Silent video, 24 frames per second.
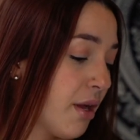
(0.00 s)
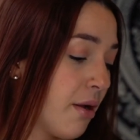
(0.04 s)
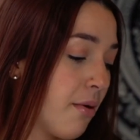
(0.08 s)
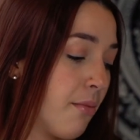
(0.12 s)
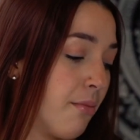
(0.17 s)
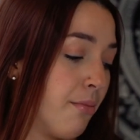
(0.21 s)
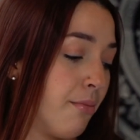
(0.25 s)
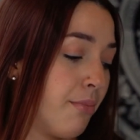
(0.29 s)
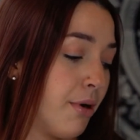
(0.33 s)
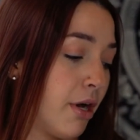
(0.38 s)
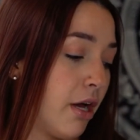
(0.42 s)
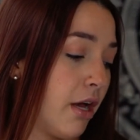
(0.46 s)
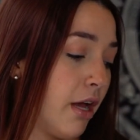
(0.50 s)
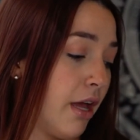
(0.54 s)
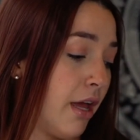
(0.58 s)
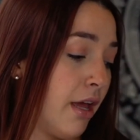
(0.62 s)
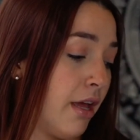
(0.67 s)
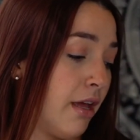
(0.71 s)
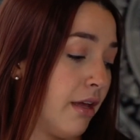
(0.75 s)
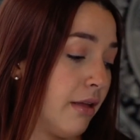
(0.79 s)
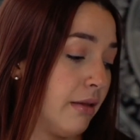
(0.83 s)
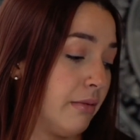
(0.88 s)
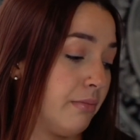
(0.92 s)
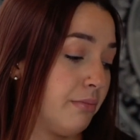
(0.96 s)

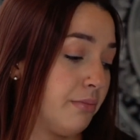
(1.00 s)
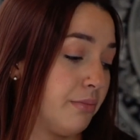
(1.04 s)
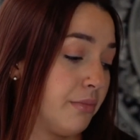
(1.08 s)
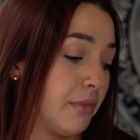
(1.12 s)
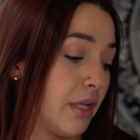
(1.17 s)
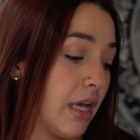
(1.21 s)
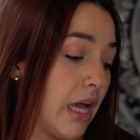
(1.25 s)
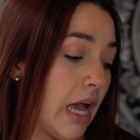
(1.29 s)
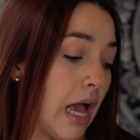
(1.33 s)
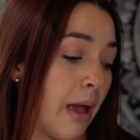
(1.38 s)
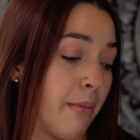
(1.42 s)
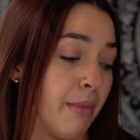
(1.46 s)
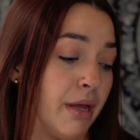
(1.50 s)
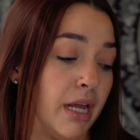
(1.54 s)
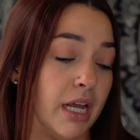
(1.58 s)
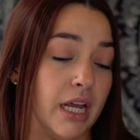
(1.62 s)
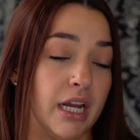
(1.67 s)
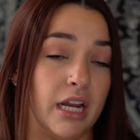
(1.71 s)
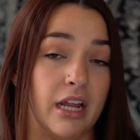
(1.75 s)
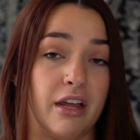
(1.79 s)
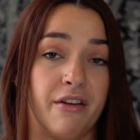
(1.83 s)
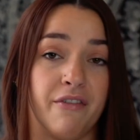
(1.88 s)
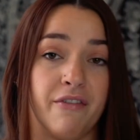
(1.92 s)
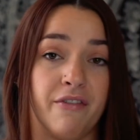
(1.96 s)
But, I
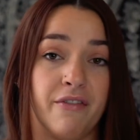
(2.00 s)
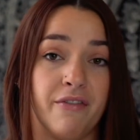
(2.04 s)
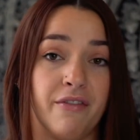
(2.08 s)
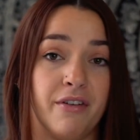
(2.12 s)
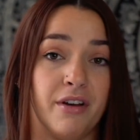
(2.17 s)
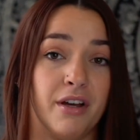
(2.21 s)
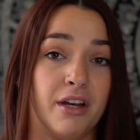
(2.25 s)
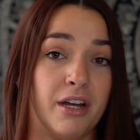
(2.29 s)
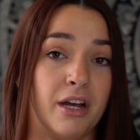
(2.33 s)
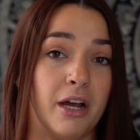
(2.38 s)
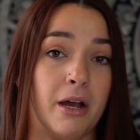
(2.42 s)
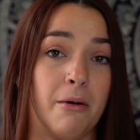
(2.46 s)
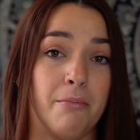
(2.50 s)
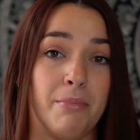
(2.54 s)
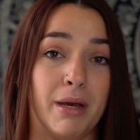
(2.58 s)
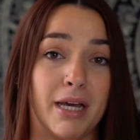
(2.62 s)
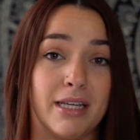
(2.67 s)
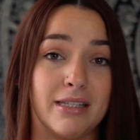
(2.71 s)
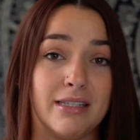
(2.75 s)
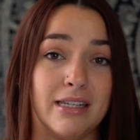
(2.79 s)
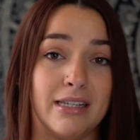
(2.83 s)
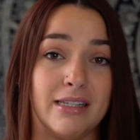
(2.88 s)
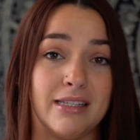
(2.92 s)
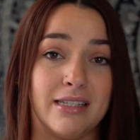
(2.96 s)
mean, if
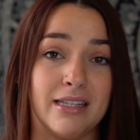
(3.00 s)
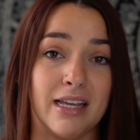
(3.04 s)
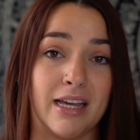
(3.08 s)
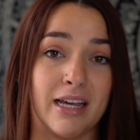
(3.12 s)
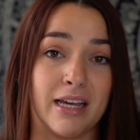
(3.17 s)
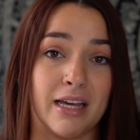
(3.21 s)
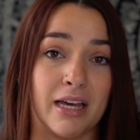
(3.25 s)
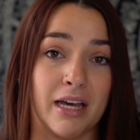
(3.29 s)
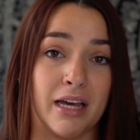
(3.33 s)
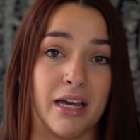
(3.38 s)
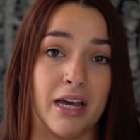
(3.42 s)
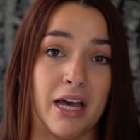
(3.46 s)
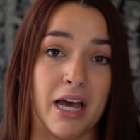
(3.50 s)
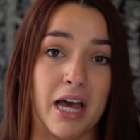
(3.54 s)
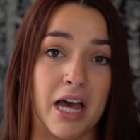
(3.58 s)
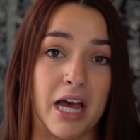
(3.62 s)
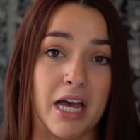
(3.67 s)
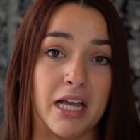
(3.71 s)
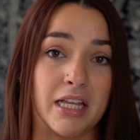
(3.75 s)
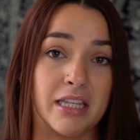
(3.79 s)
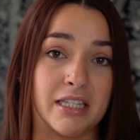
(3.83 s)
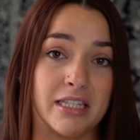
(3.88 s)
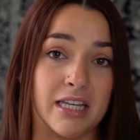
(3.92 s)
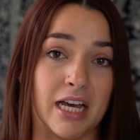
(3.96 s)
pixie stick
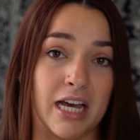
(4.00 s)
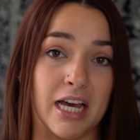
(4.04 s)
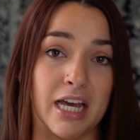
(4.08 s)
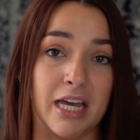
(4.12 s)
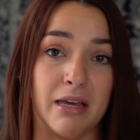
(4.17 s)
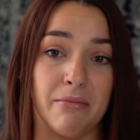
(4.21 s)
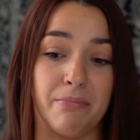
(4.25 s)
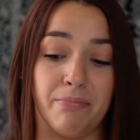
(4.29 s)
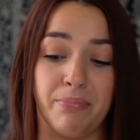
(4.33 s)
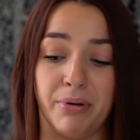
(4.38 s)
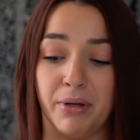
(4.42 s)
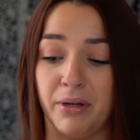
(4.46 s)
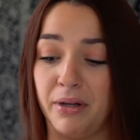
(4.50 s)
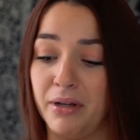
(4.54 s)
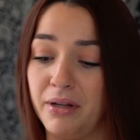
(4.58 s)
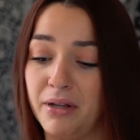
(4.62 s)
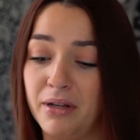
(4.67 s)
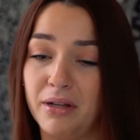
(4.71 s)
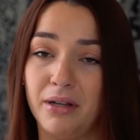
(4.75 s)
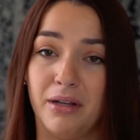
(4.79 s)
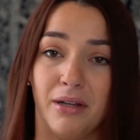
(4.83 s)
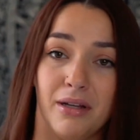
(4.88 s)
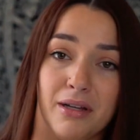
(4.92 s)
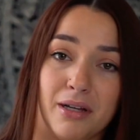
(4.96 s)
type
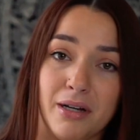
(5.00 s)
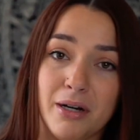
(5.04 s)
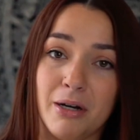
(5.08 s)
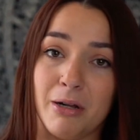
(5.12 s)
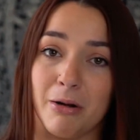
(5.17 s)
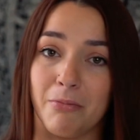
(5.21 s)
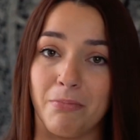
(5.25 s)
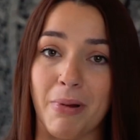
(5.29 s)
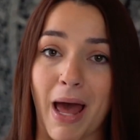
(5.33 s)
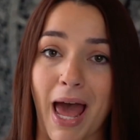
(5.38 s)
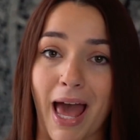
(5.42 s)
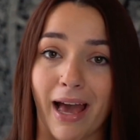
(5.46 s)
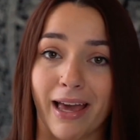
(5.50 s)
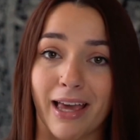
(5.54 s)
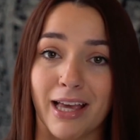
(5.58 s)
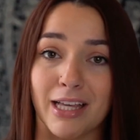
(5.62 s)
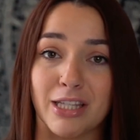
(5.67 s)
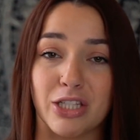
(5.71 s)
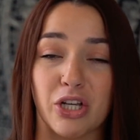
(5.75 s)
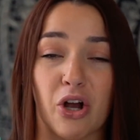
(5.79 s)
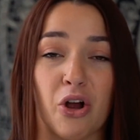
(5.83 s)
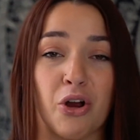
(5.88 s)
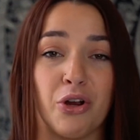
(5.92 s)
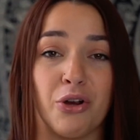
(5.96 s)
little
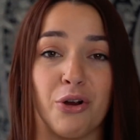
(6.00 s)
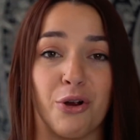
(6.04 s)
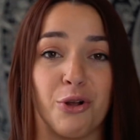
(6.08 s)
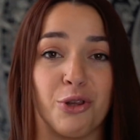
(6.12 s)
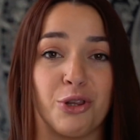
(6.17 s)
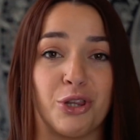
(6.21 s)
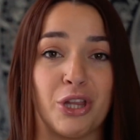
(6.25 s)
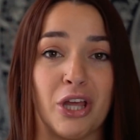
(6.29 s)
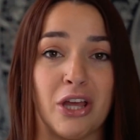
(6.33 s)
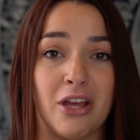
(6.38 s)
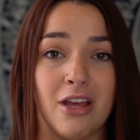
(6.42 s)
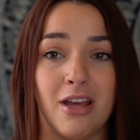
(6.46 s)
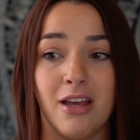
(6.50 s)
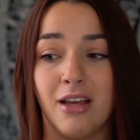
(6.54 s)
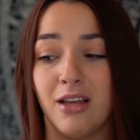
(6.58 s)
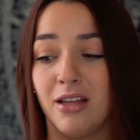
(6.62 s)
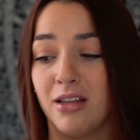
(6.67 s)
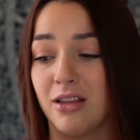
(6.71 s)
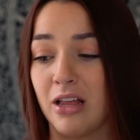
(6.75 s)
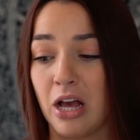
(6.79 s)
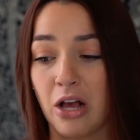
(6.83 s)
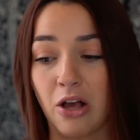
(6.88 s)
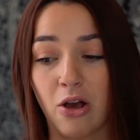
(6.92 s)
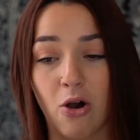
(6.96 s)
packets are your
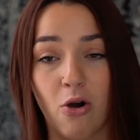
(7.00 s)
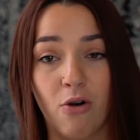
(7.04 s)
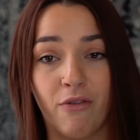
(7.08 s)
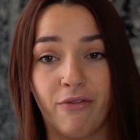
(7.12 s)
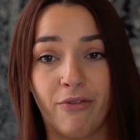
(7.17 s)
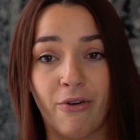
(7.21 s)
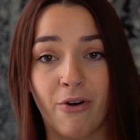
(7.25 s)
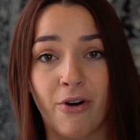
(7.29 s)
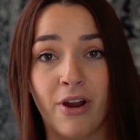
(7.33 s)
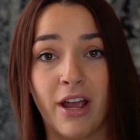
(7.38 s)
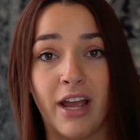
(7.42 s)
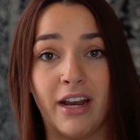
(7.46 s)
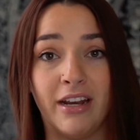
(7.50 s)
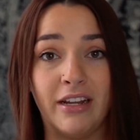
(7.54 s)
thing, then go for it.